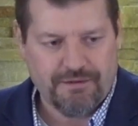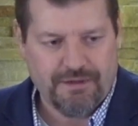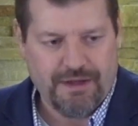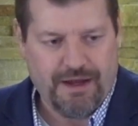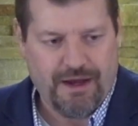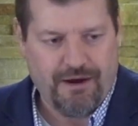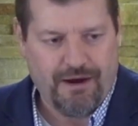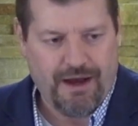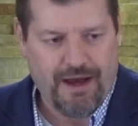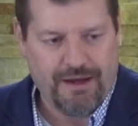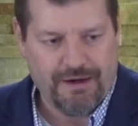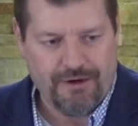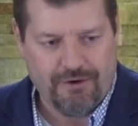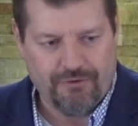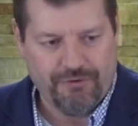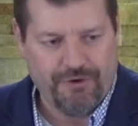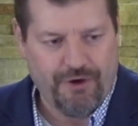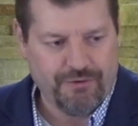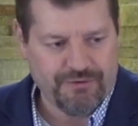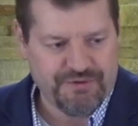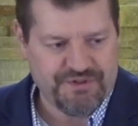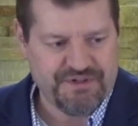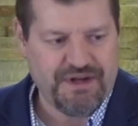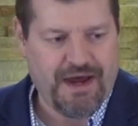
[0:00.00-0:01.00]
Now, I don't
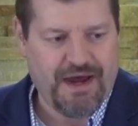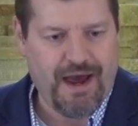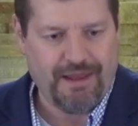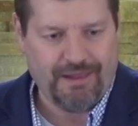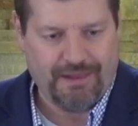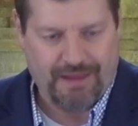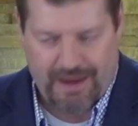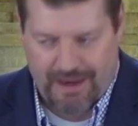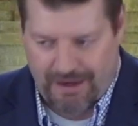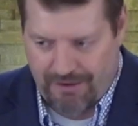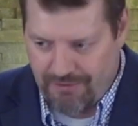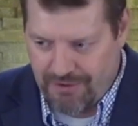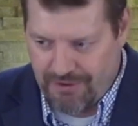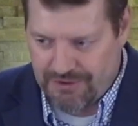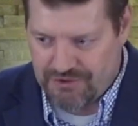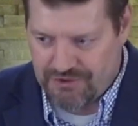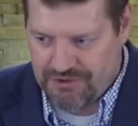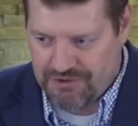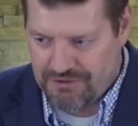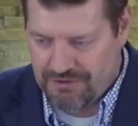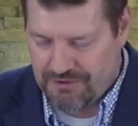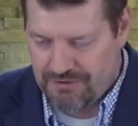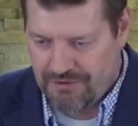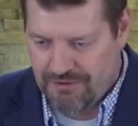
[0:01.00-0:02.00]
know sign
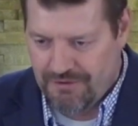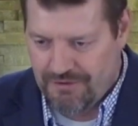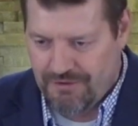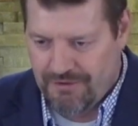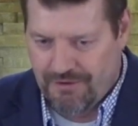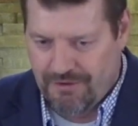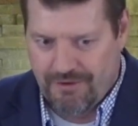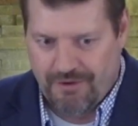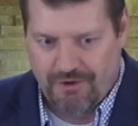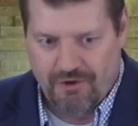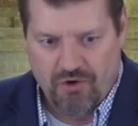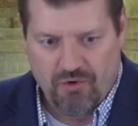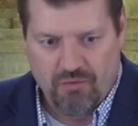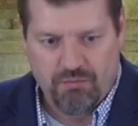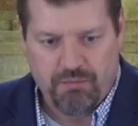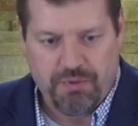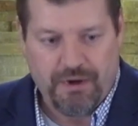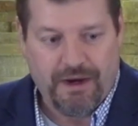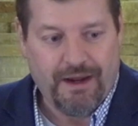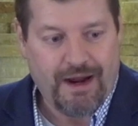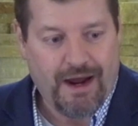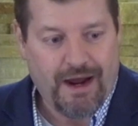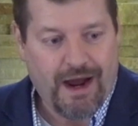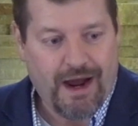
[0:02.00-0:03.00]
language,
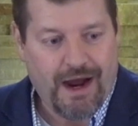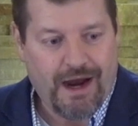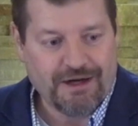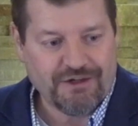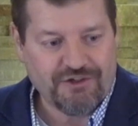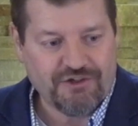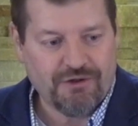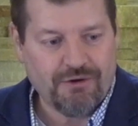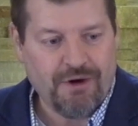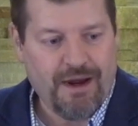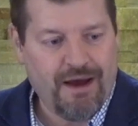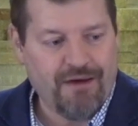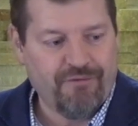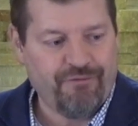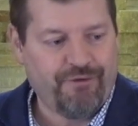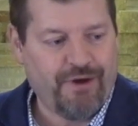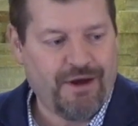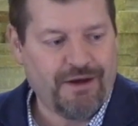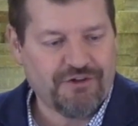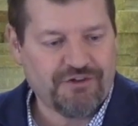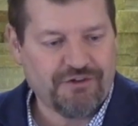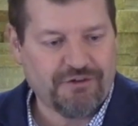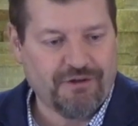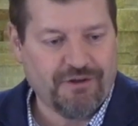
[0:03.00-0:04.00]
but I do have
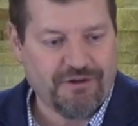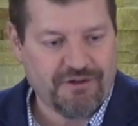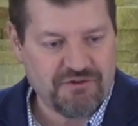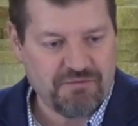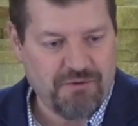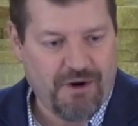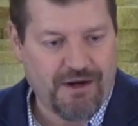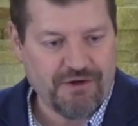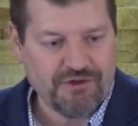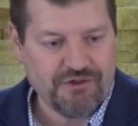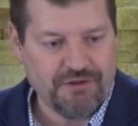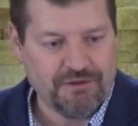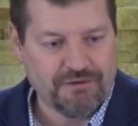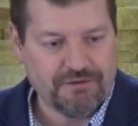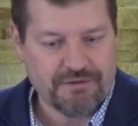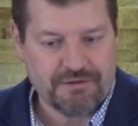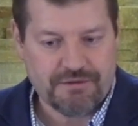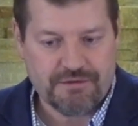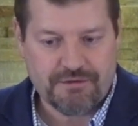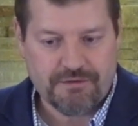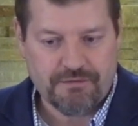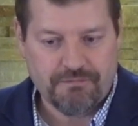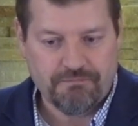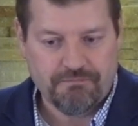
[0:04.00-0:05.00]
facial
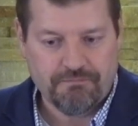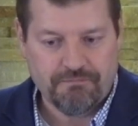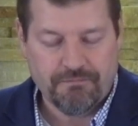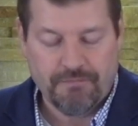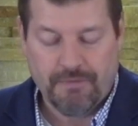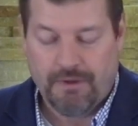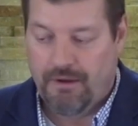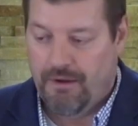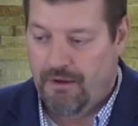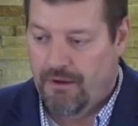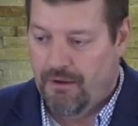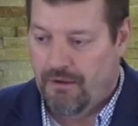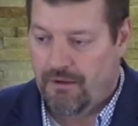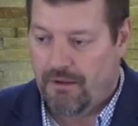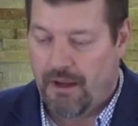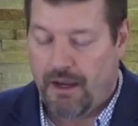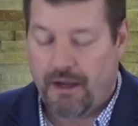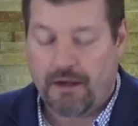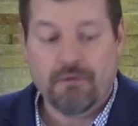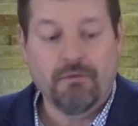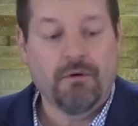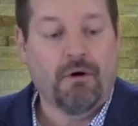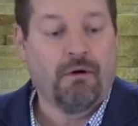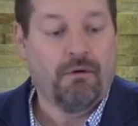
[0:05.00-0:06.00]
expressions.
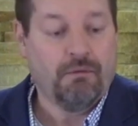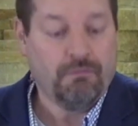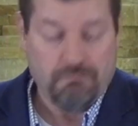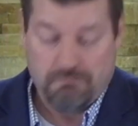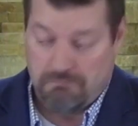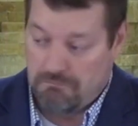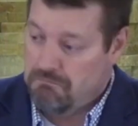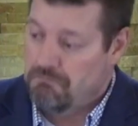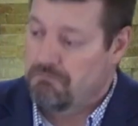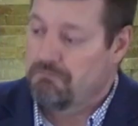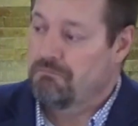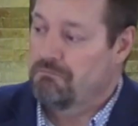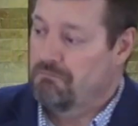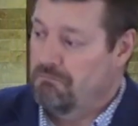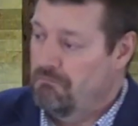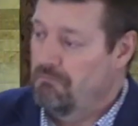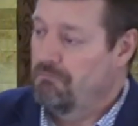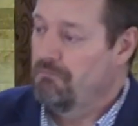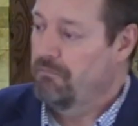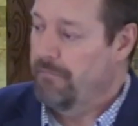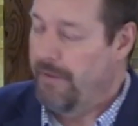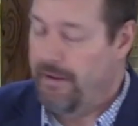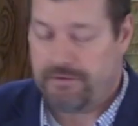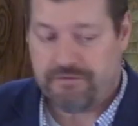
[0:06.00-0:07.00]
Like, oh,
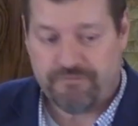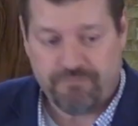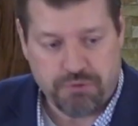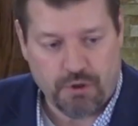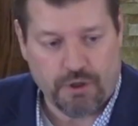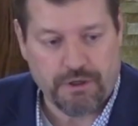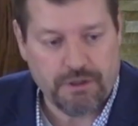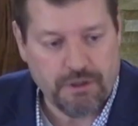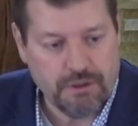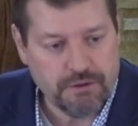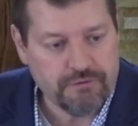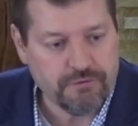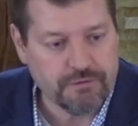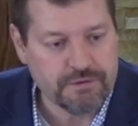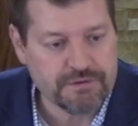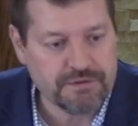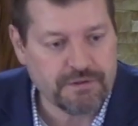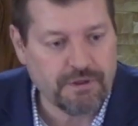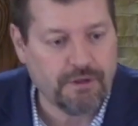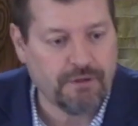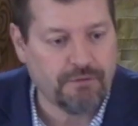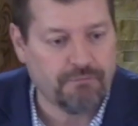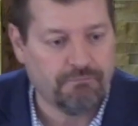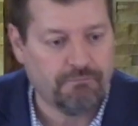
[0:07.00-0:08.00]
that's pretty
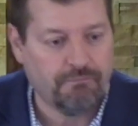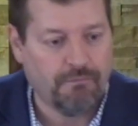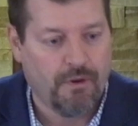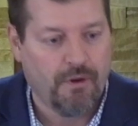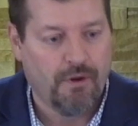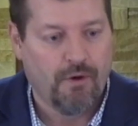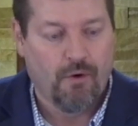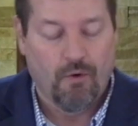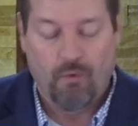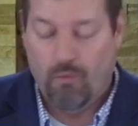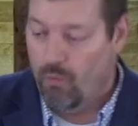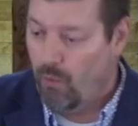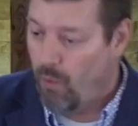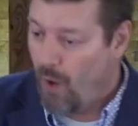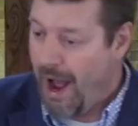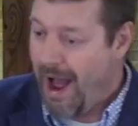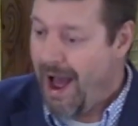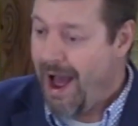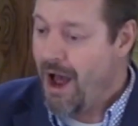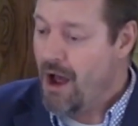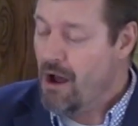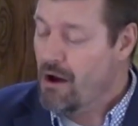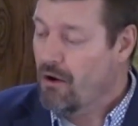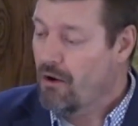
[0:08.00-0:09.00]
interesting.
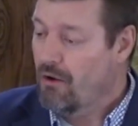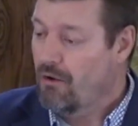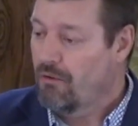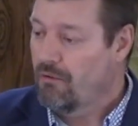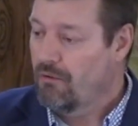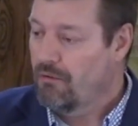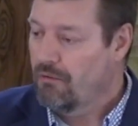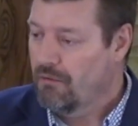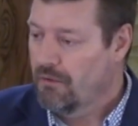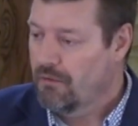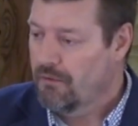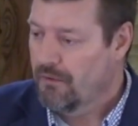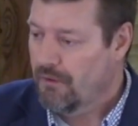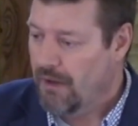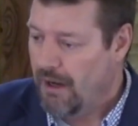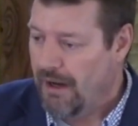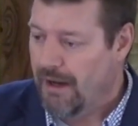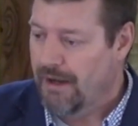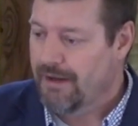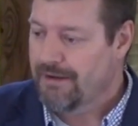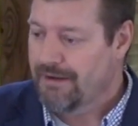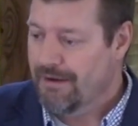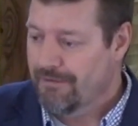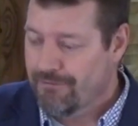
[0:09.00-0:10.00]
Wow,
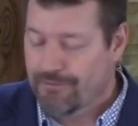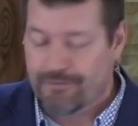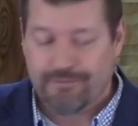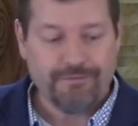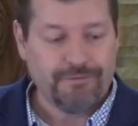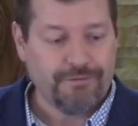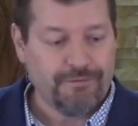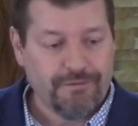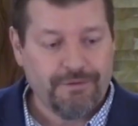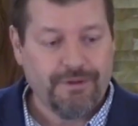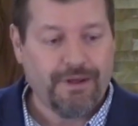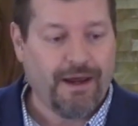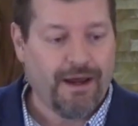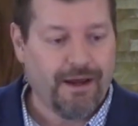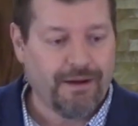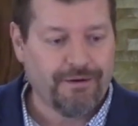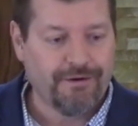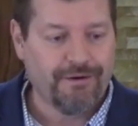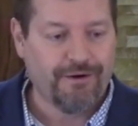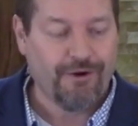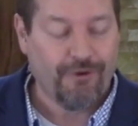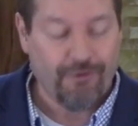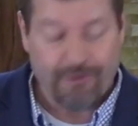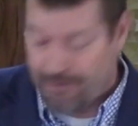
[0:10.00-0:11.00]
I never knew that,
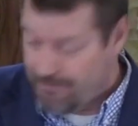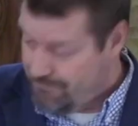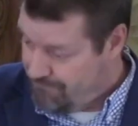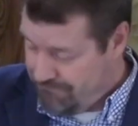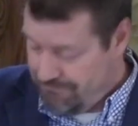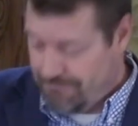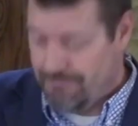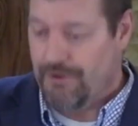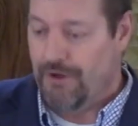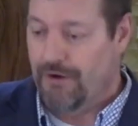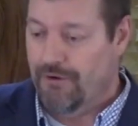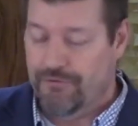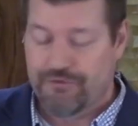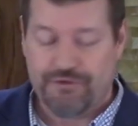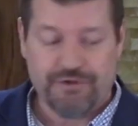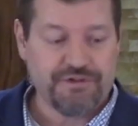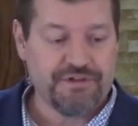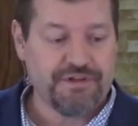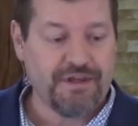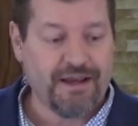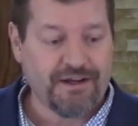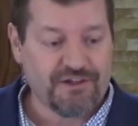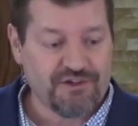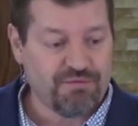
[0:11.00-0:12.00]
you know, or, you know, just
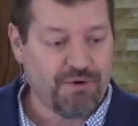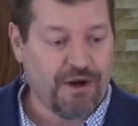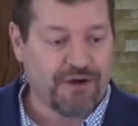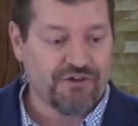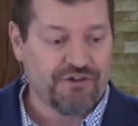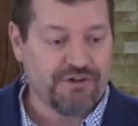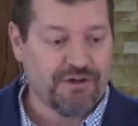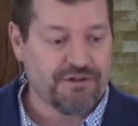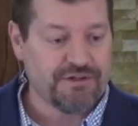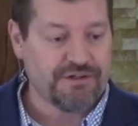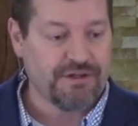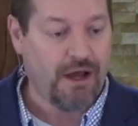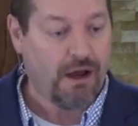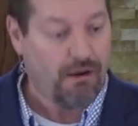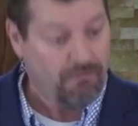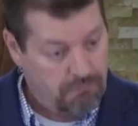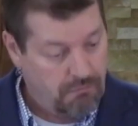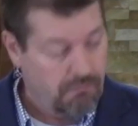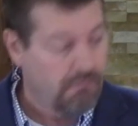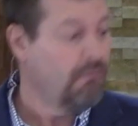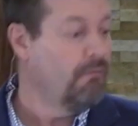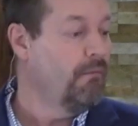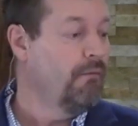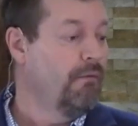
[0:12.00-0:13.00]
the expression
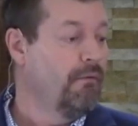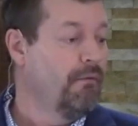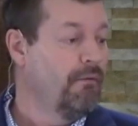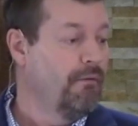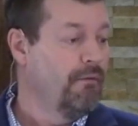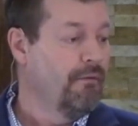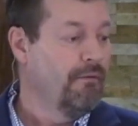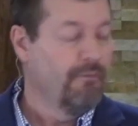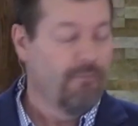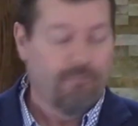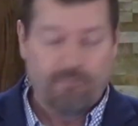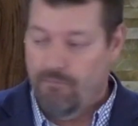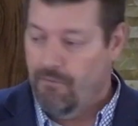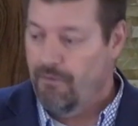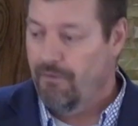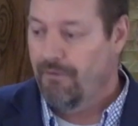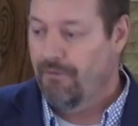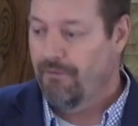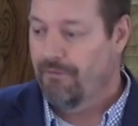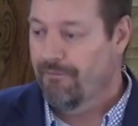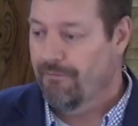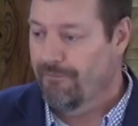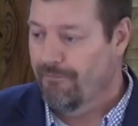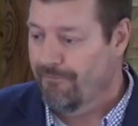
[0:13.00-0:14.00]
itself.
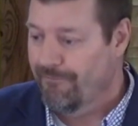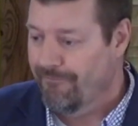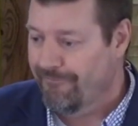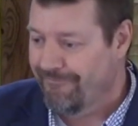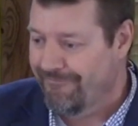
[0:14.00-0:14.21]
Whoa.